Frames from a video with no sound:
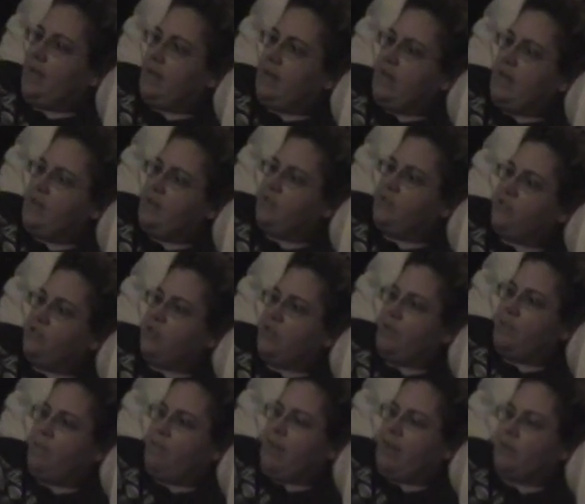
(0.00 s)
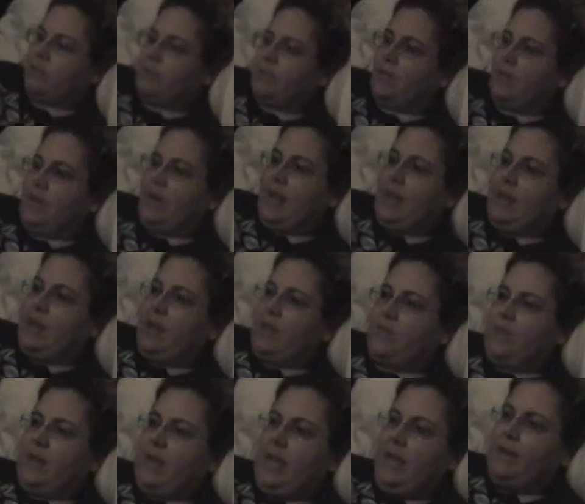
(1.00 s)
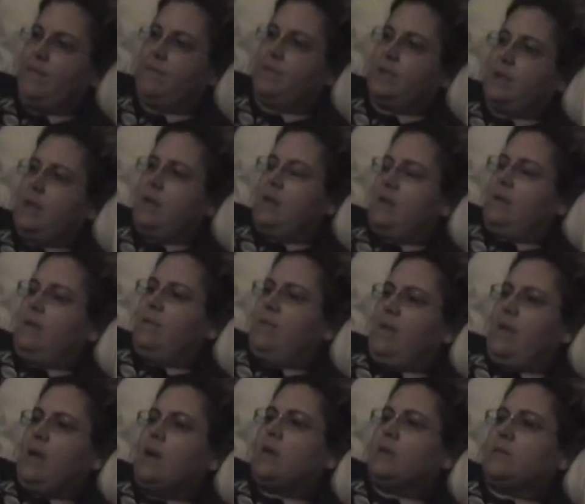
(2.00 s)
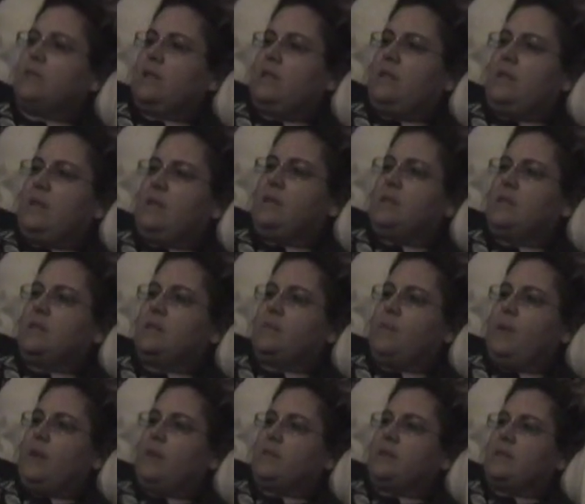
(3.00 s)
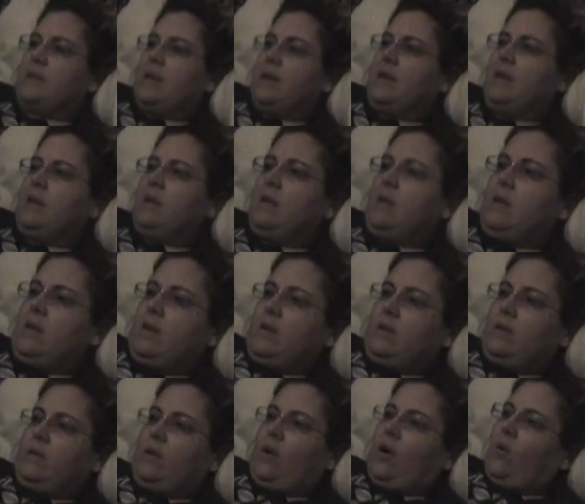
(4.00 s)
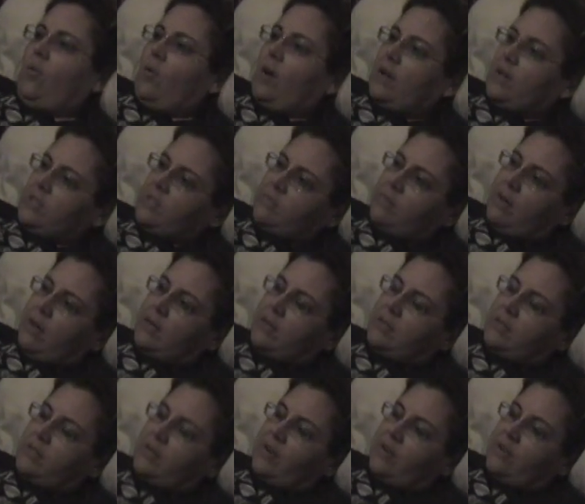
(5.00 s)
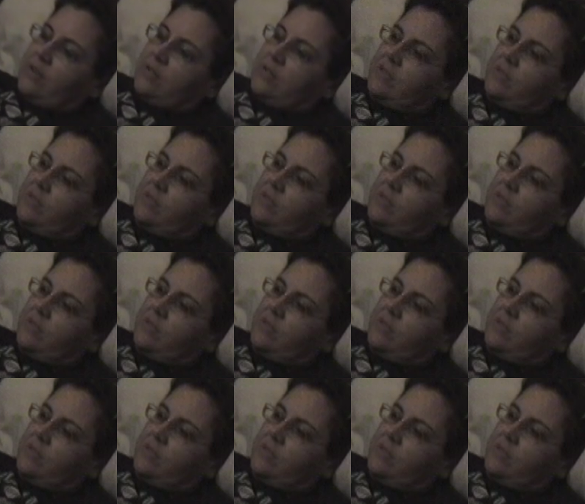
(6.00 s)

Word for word: and each gent bowed to the lady on the left. They all did this, as Pa said. Laura watched Ma's skirts